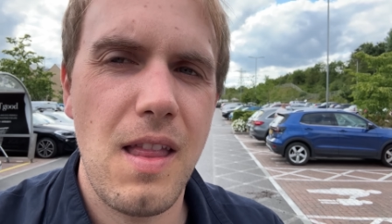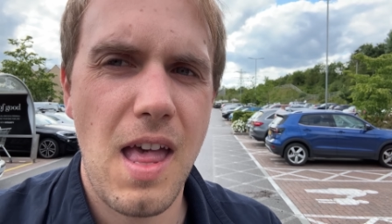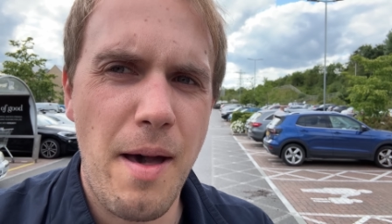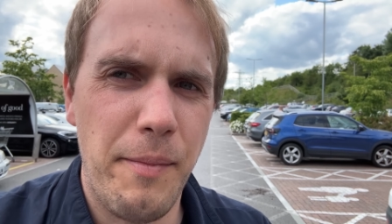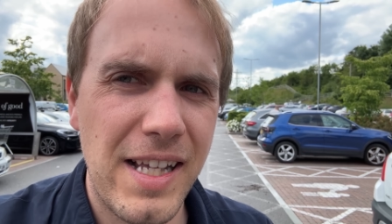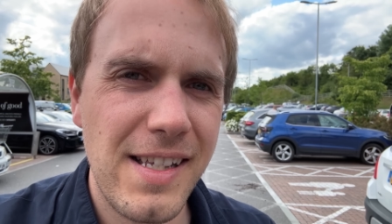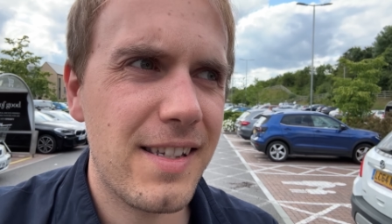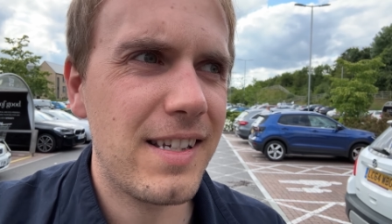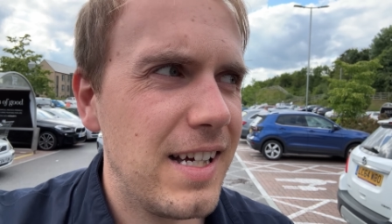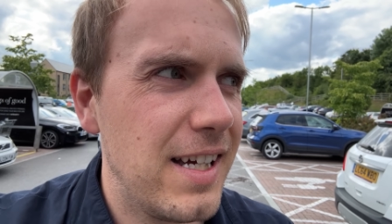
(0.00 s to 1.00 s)
M&S
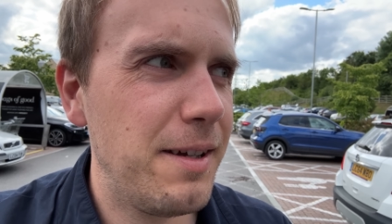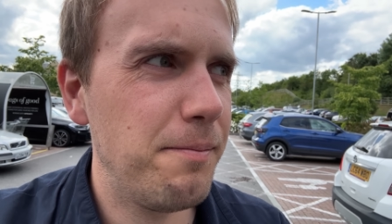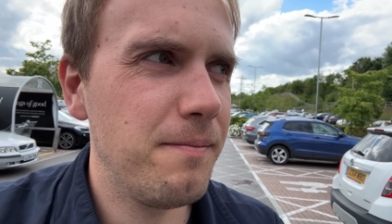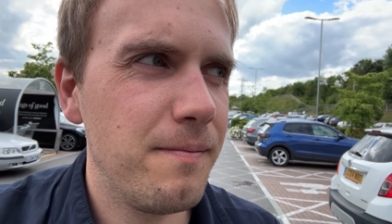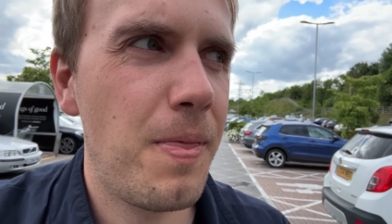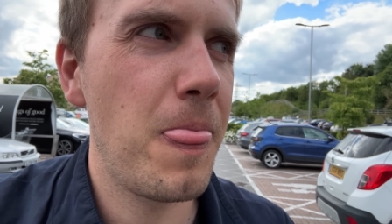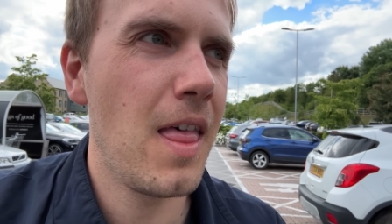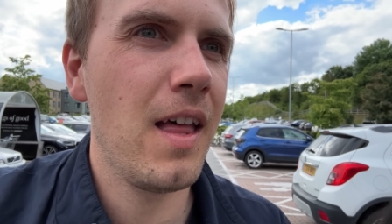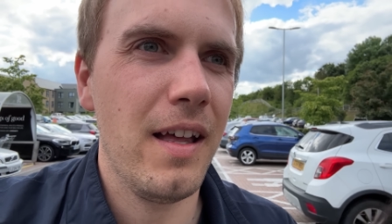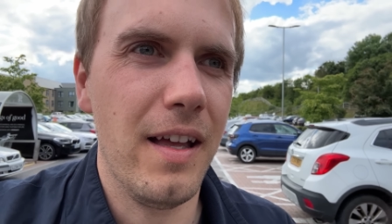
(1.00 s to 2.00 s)
time.
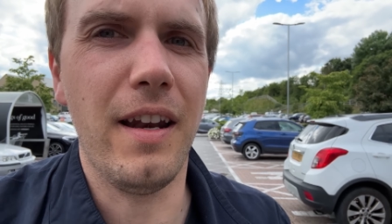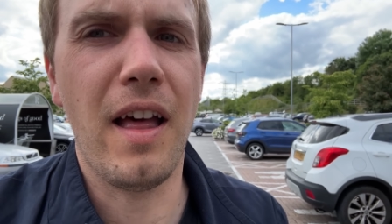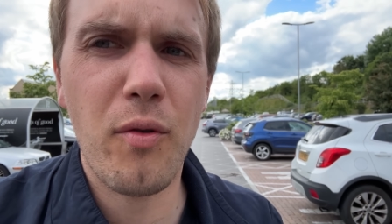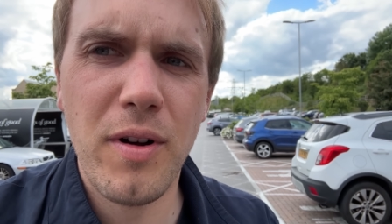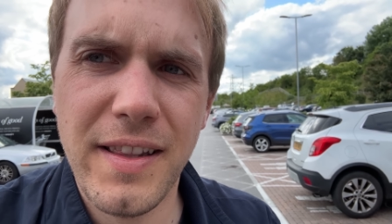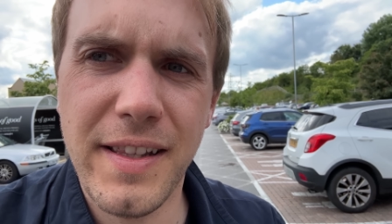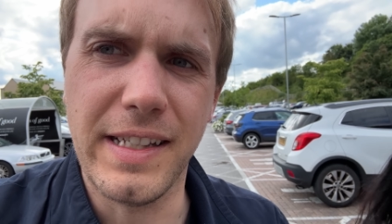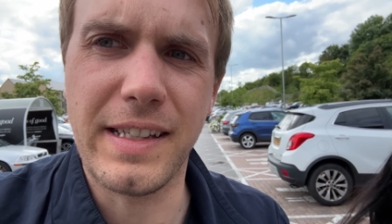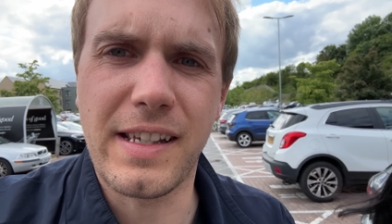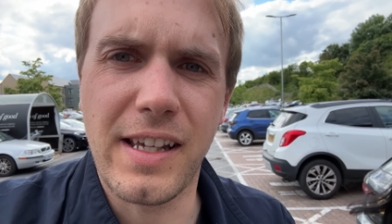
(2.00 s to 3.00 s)
Another one
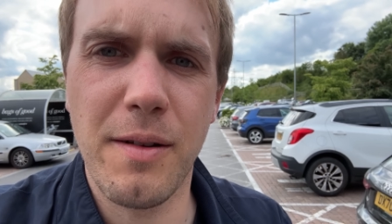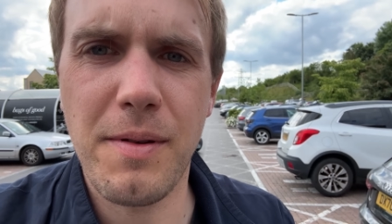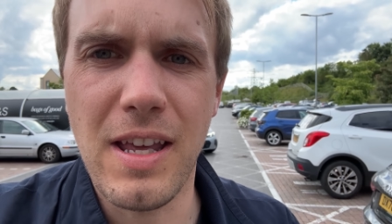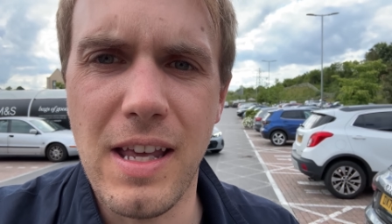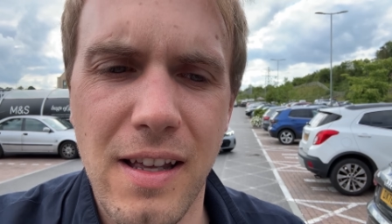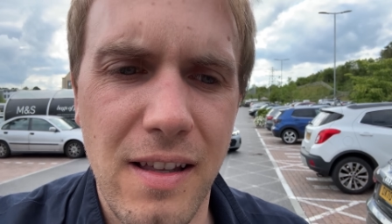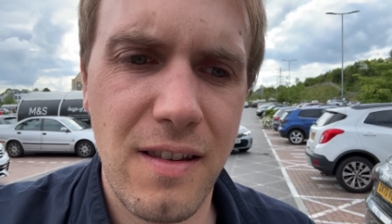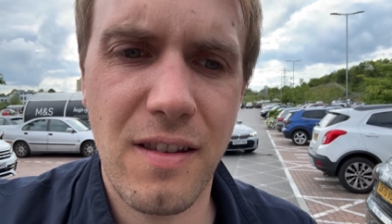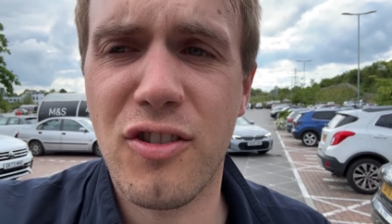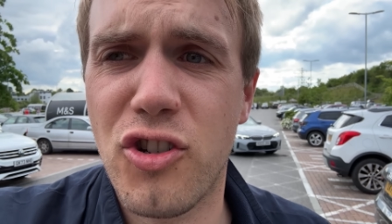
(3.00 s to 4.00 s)
that's gonna be
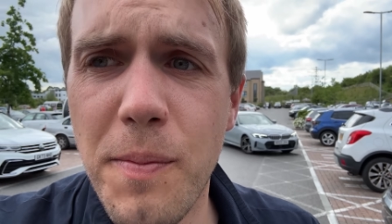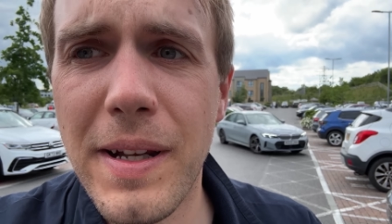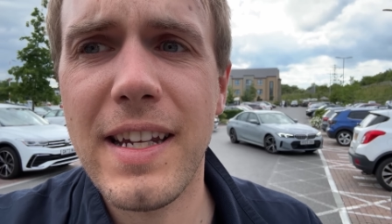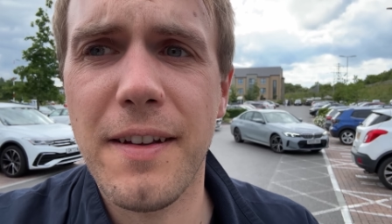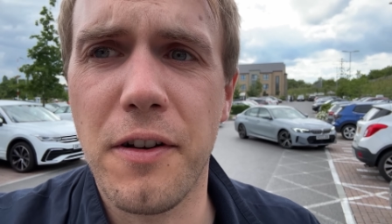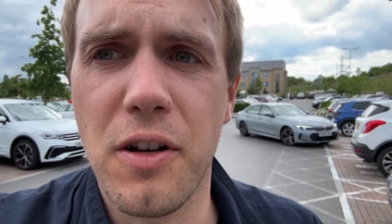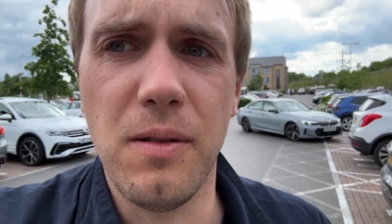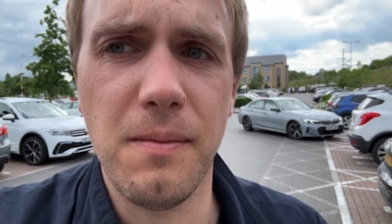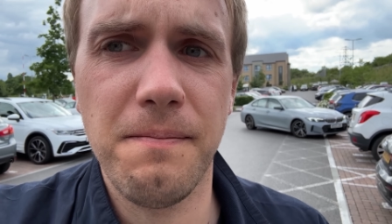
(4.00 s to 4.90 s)
stupidly difficult.